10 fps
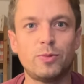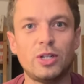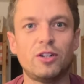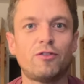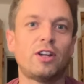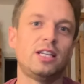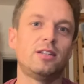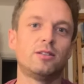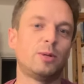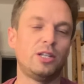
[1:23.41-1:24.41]
when you're ready,
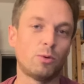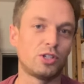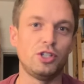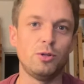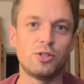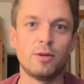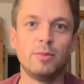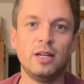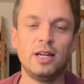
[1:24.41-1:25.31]
when you want to use them,